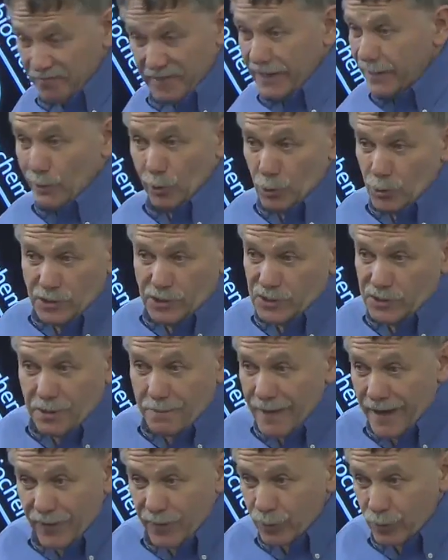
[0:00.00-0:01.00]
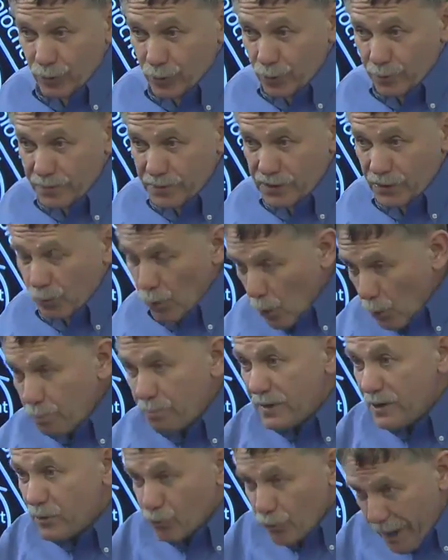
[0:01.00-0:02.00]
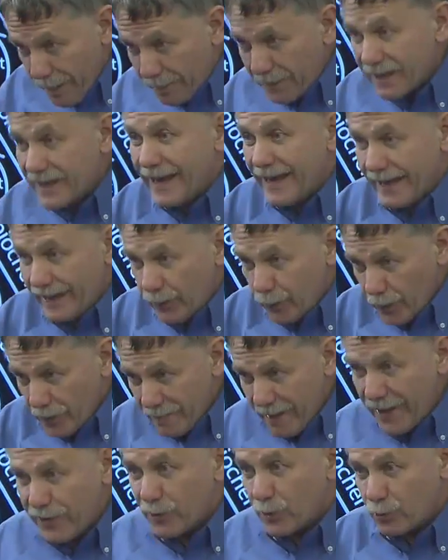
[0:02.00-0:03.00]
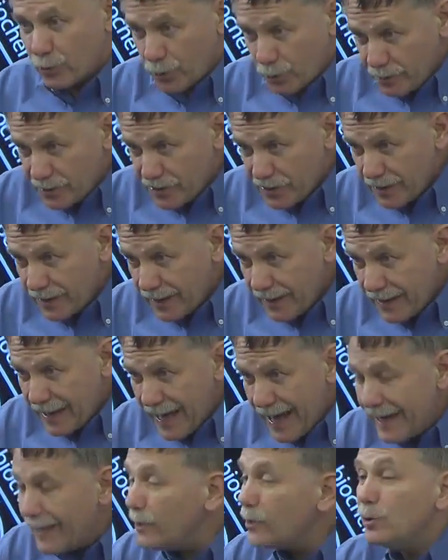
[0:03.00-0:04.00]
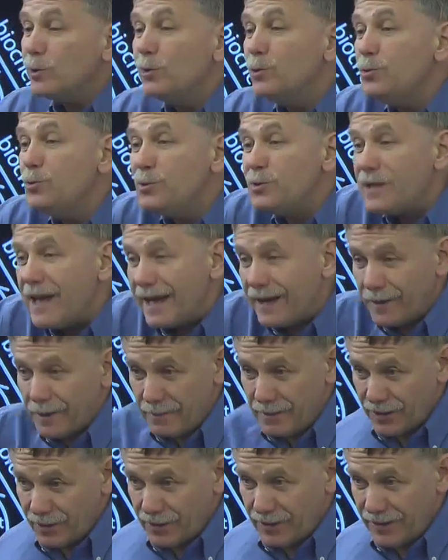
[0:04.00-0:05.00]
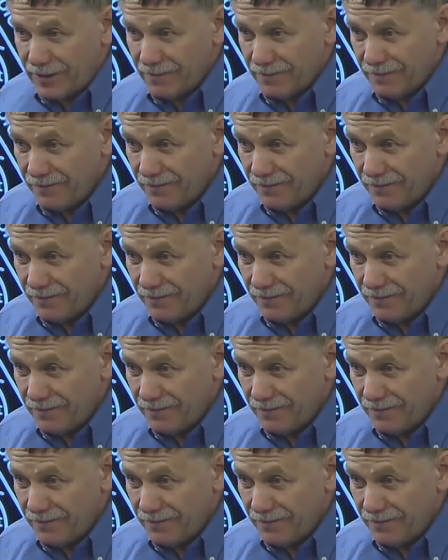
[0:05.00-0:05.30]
it loses the methyl groups, it won't be replicated with methyl groups, and it'll lose that ability.